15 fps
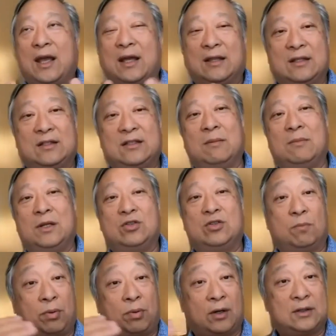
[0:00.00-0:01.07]
And then 10 minutes
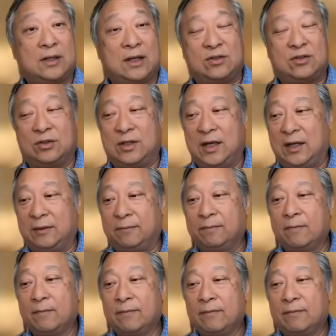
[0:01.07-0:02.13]
to prioritize your day.
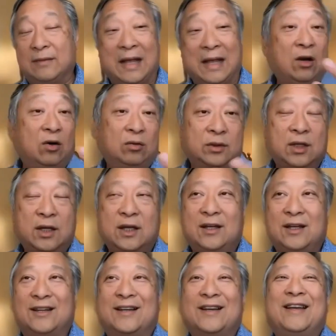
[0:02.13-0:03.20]
Now,
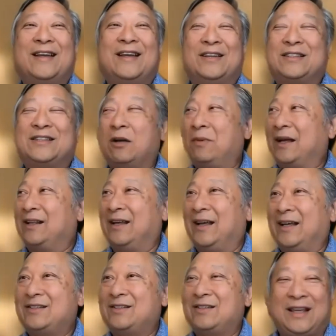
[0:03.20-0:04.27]
some of my
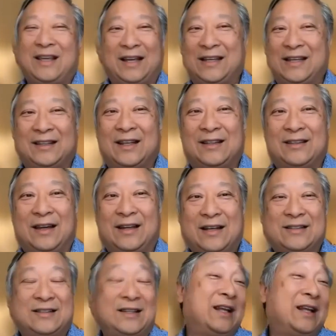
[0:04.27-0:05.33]
clients can't get that
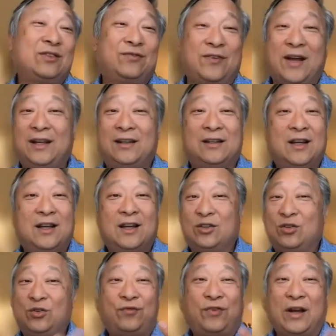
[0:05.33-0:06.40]
done. I say, that's fine.
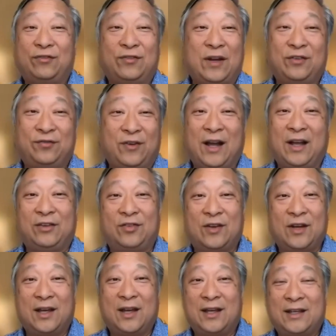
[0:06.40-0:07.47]
Do 5-5-5.
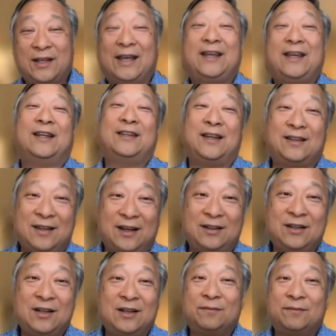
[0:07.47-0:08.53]
Can't get that
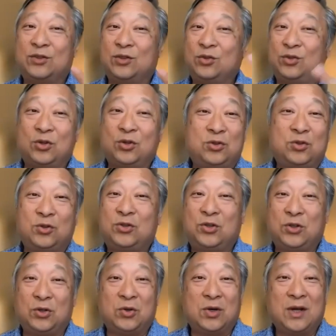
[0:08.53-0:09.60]
done? Do
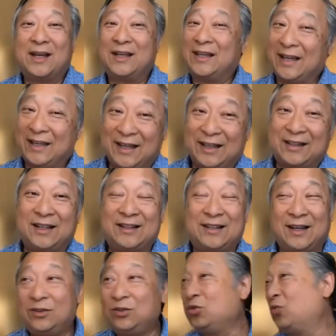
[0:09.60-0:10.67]
2-2-2. Can't get that
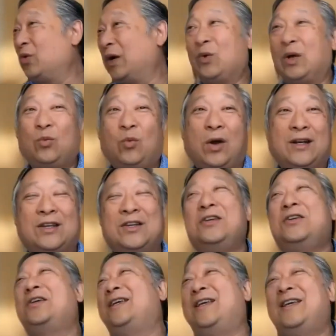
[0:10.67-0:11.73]
done? Do
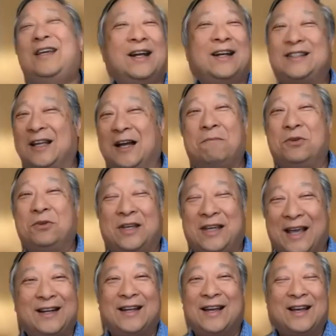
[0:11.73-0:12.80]
1-1-1. You got to tell me you
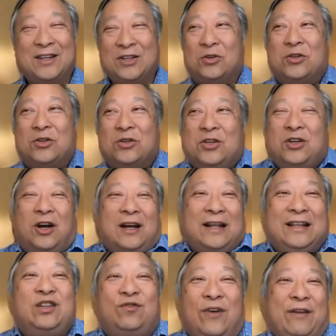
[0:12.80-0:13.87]
can't. You got to at
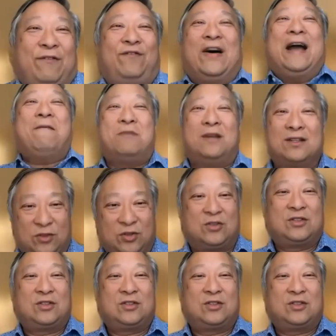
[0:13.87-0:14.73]
least find 5 minutes